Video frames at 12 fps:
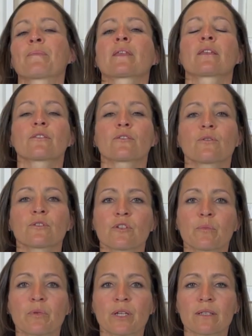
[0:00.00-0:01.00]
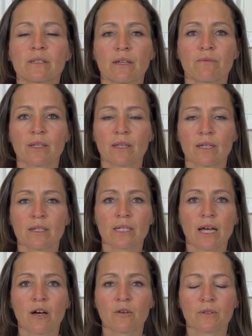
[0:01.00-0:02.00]
So also brings everything
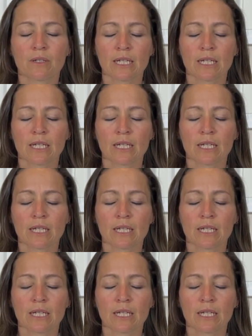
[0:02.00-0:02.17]
down.